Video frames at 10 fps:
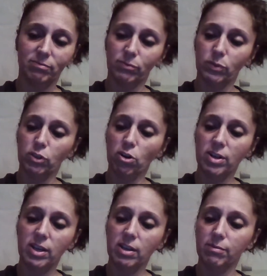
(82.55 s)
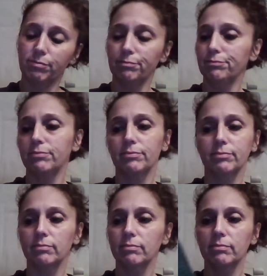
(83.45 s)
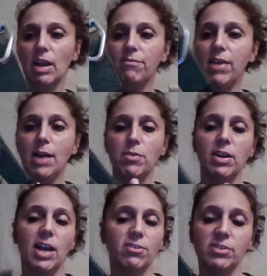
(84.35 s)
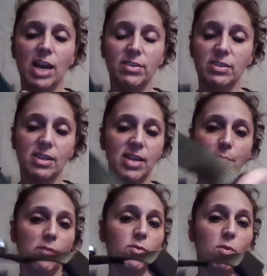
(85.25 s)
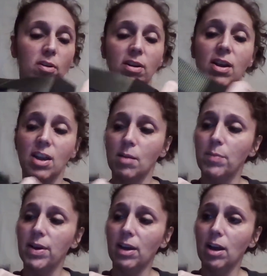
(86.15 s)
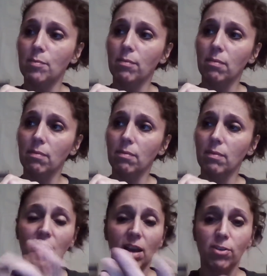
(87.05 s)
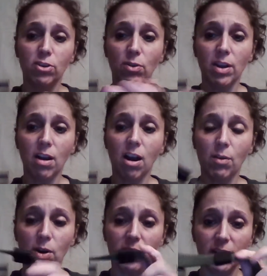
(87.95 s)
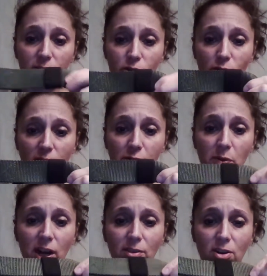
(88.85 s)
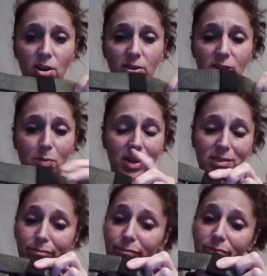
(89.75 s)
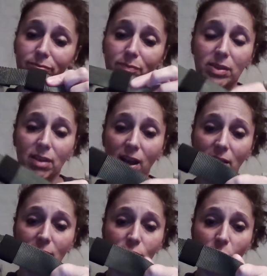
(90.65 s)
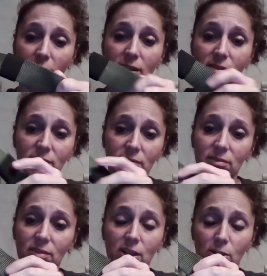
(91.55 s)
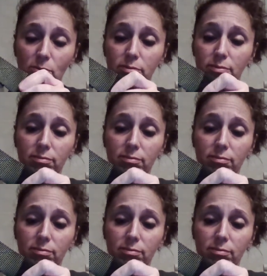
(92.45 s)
sturdy fabric. I just haven't seen that before. But um, if you're doing hard work like construction or whatever and you're always sweating, I mean, nylon's great, you know,